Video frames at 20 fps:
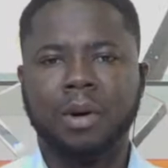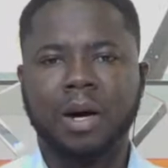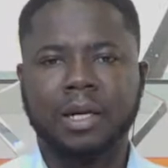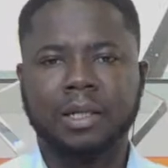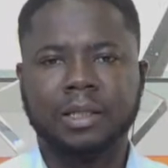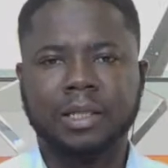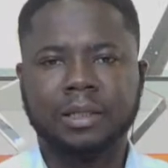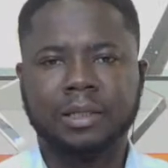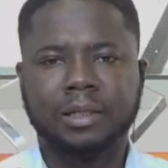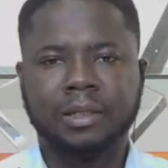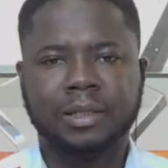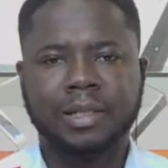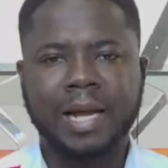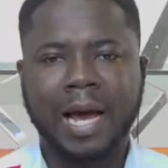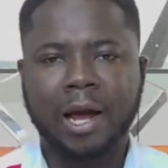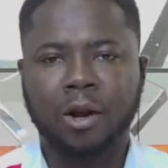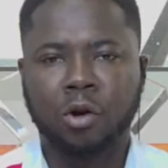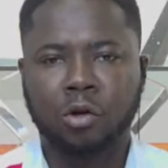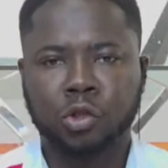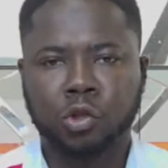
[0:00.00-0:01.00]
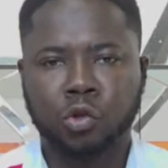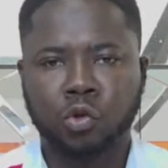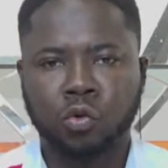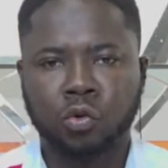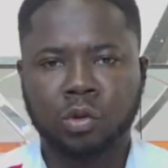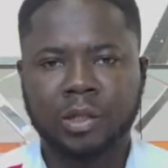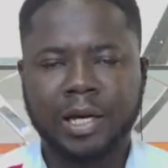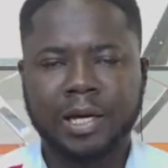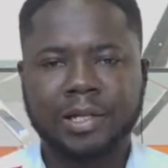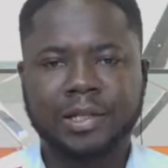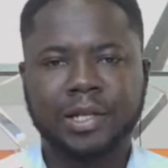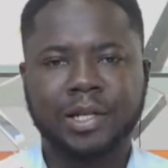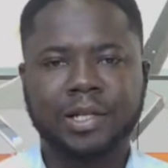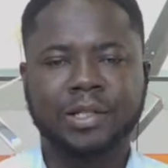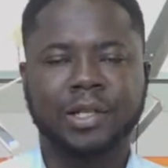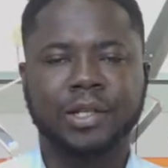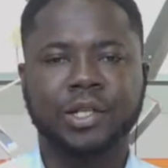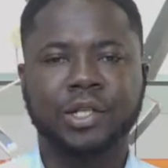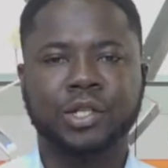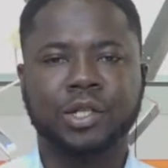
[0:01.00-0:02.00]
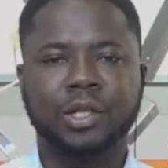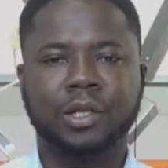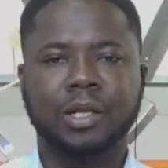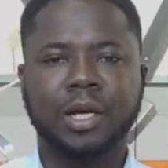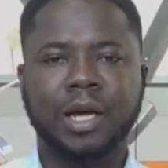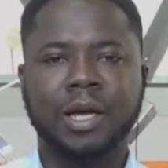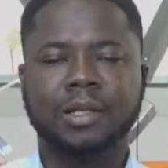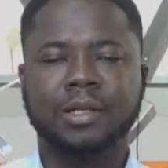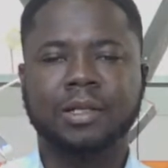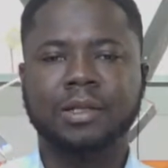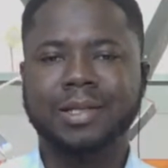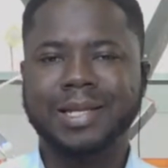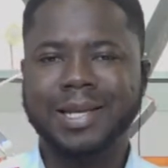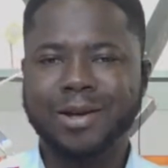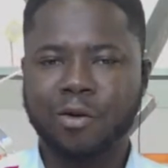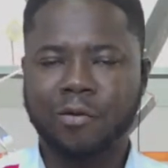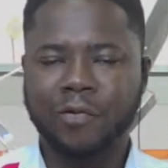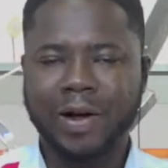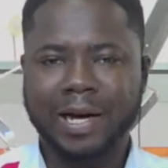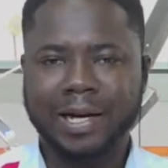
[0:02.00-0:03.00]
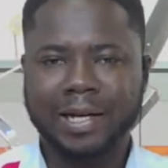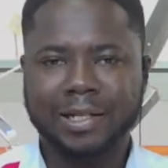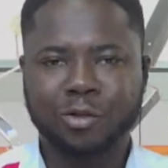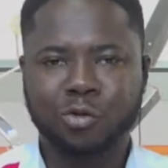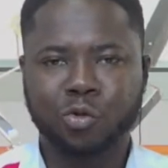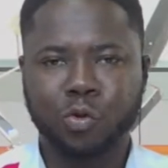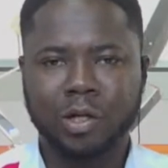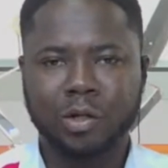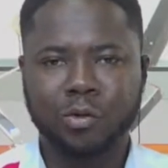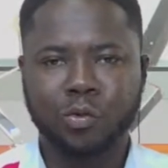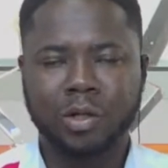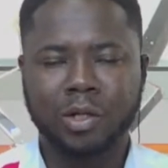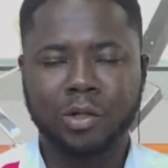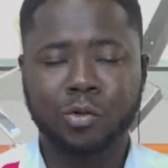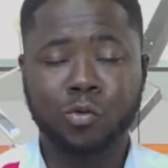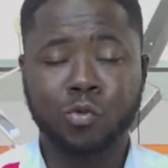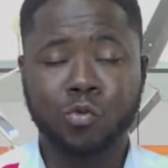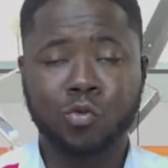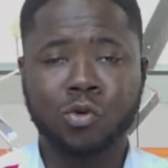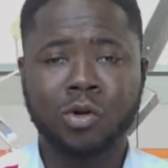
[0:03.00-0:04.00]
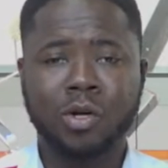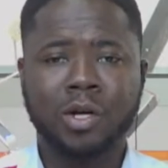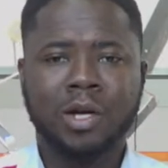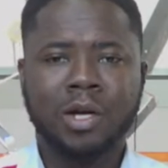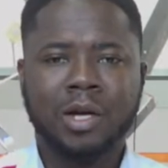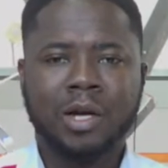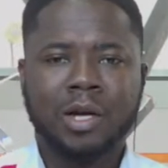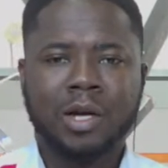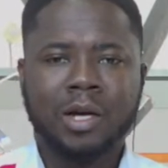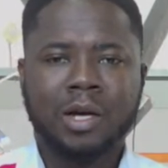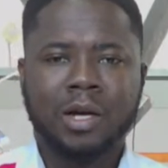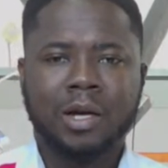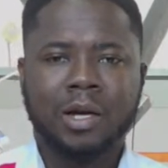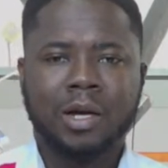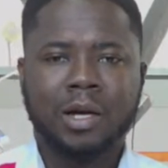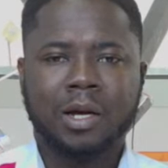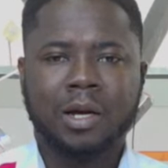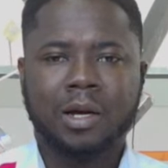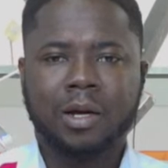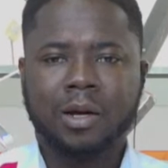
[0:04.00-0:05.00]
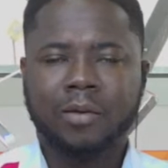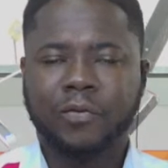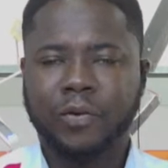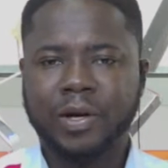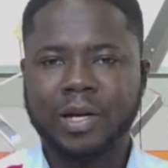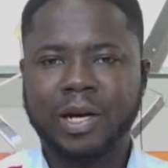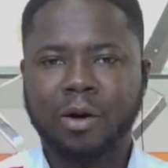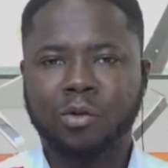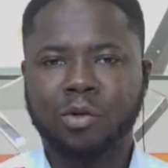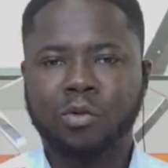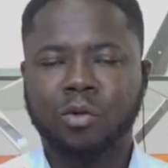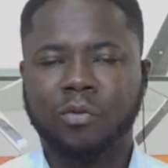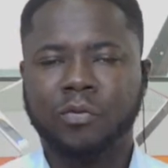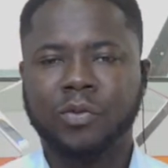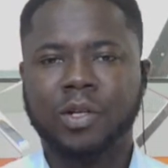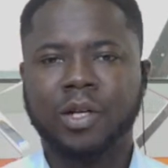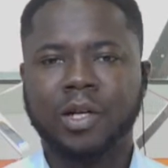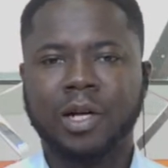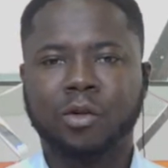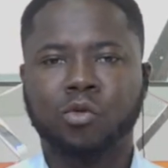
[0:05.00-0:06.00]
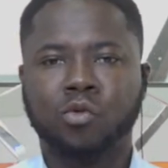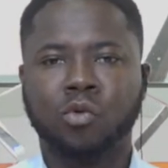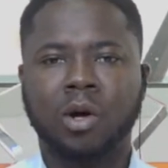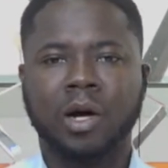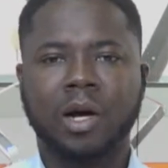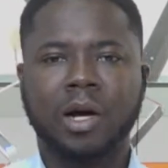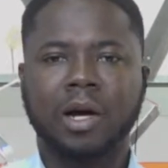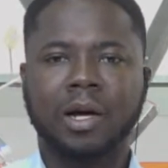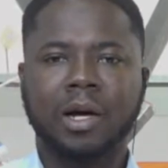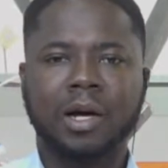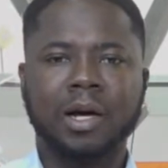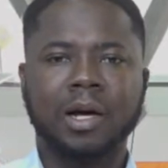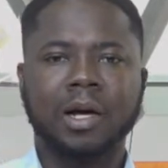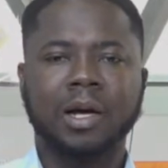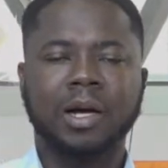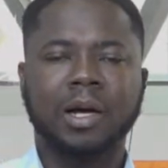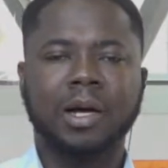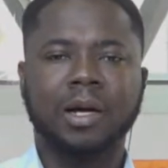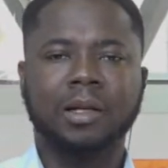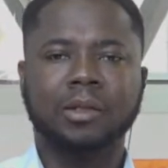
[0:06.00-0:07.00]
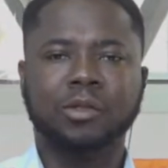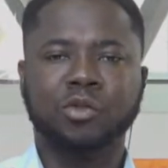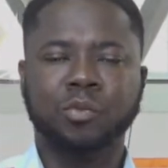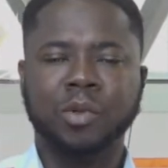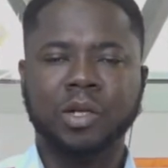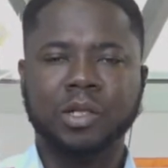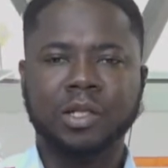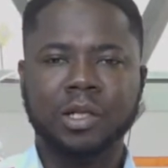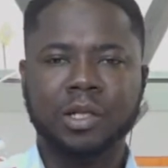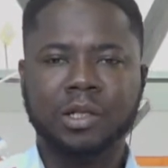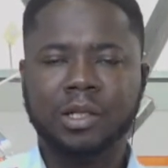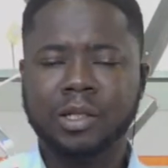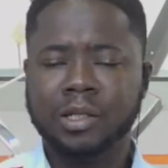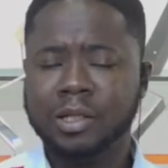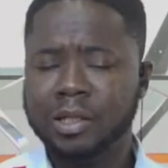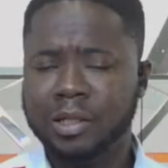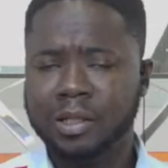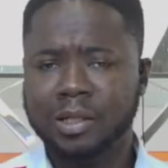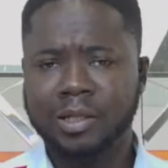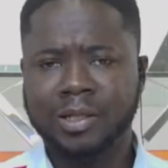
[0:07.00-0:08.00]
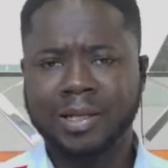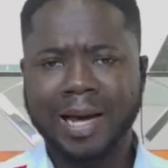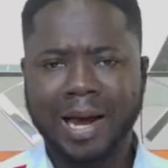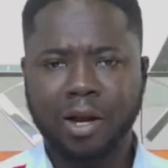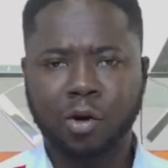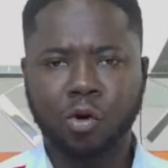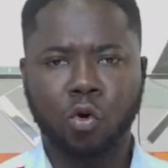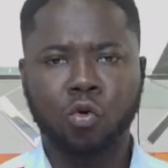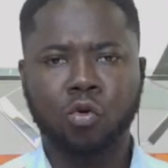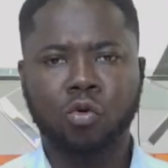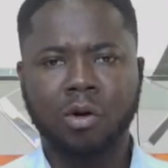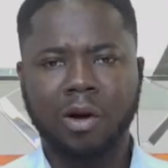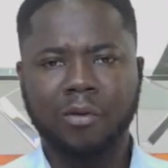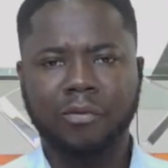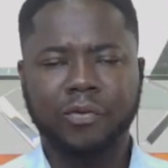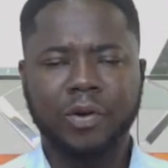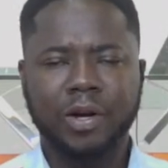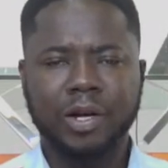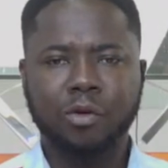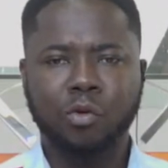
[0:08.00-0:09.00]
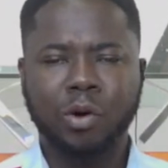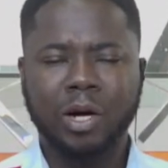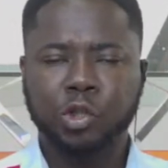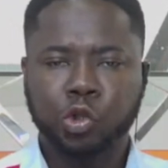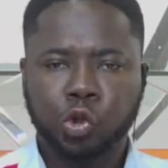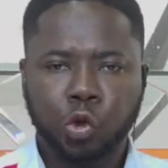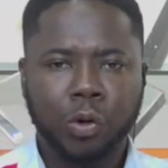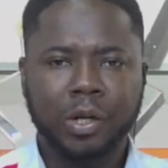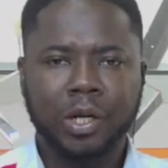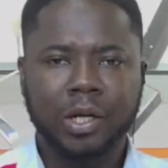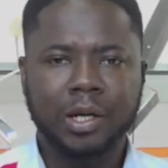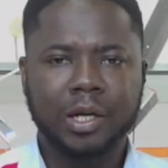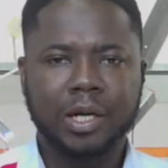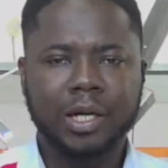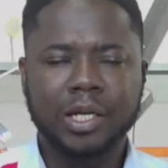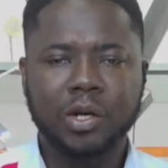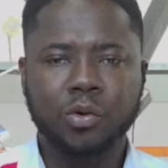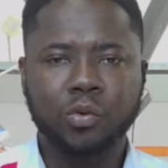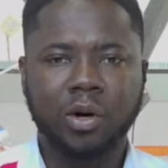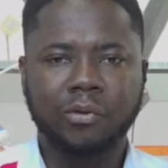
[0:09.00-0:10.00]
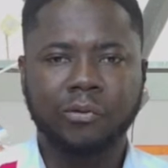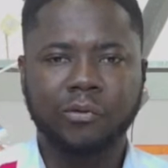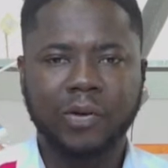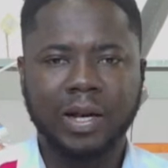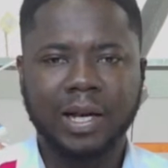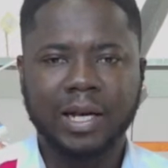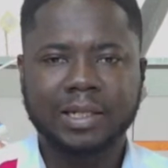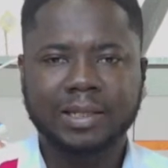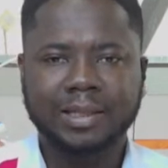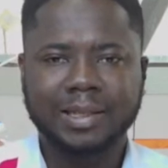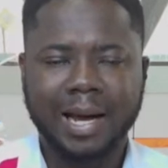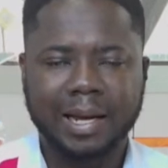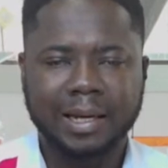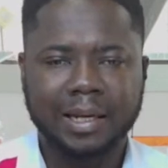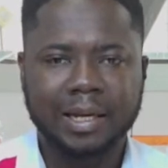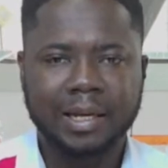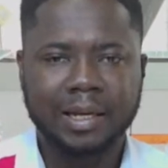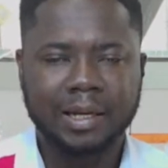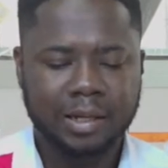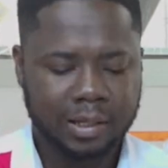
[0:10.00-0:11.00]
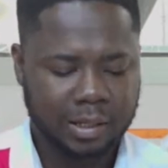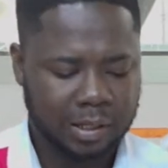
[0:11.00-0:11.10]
back. This is Dialogue Show, Thursday's edition, 18th day of August 2022. Afei na wodi wafidi na toa, jumedi di dialogue. Afei na wajoin here, any era, Felix Ade,